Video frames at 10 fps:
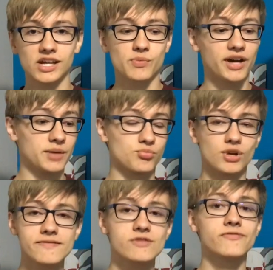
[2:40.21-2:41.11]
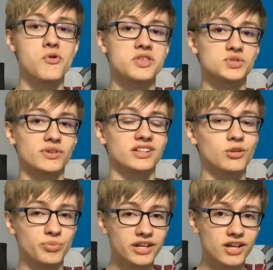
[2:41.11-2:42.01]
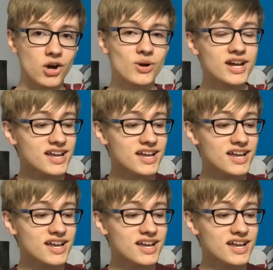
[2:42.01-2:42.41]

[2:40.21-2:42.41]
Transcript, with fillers: We got a preview for this one a little bit ago,